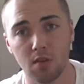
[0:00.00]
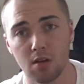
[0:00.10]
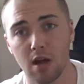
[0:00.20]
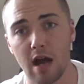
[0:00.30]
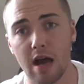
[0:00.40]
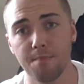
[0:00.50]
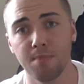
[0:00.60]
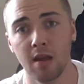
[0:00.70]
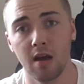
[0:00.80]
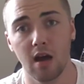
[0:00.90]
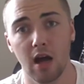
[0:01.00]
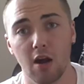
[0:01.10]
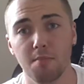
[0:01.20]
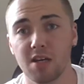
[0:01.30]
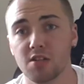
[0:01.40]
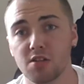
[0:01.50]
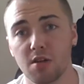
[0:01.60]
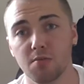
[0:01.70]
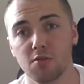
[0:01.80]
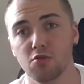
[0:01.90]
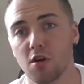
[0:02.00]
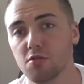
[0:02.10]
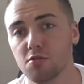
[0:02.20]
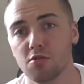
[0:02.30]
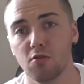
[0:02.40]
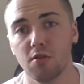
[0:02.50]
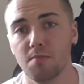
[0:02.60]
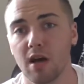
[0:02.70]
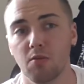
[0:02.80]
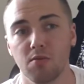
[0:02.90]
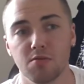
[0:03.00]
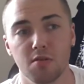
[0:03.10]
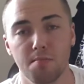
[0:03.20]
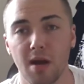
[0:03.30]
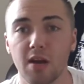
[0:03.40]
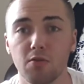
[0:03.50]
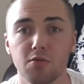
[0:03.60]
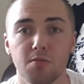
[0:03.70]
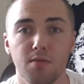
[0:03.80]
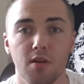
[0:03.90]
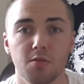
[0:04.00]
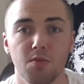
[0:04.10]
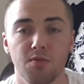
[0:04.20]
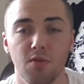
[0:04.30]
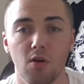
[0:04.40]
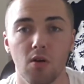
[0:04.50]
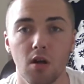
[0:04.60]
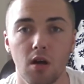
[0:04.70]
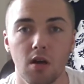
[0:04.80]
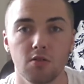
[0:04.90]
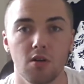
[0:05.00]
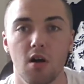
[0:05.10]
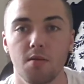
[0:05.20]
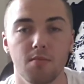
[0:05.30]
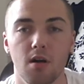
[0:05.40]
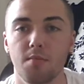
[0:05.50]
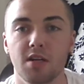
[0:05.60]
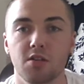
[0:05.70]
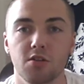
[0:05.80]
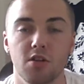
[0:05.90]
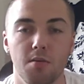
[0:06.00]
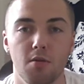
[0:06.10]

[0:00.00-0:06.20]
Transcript: and I messaged him because Trojan sorted me out with some medical supplies before. So I messaged him